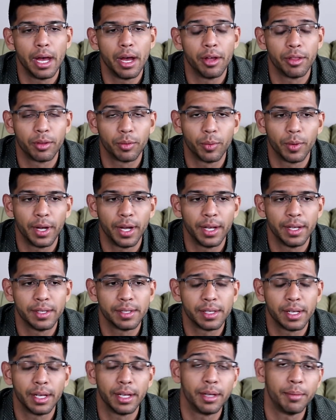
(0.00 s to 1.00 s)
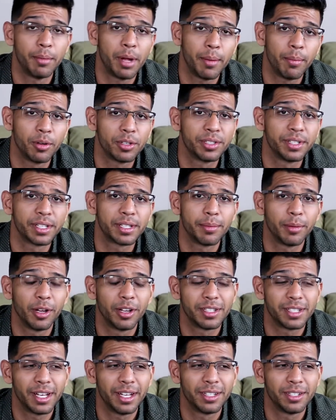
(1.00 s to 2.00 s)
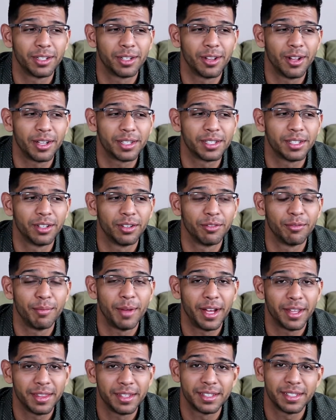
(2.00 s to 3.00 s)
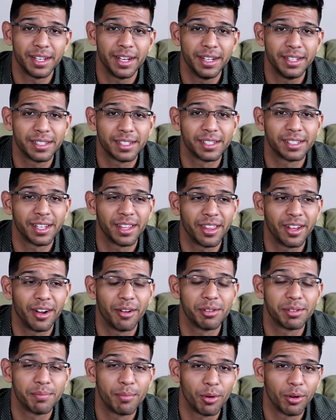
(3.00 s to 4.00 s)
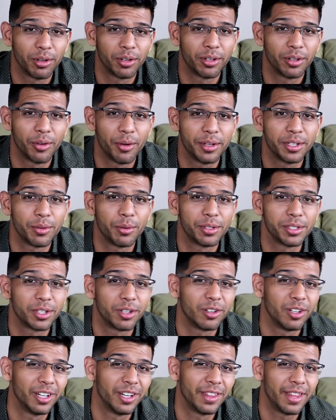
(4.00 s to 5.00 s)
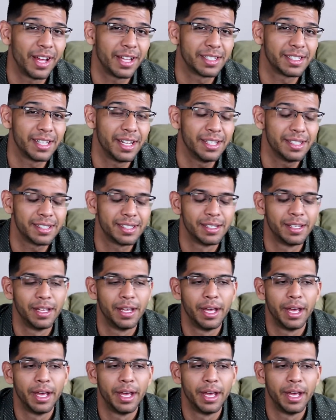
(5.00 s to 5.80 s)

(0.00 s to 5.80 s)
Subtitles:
Otherwise, in my personal experience, I took lots of math and science because I thought I was more going towards a career in that sense.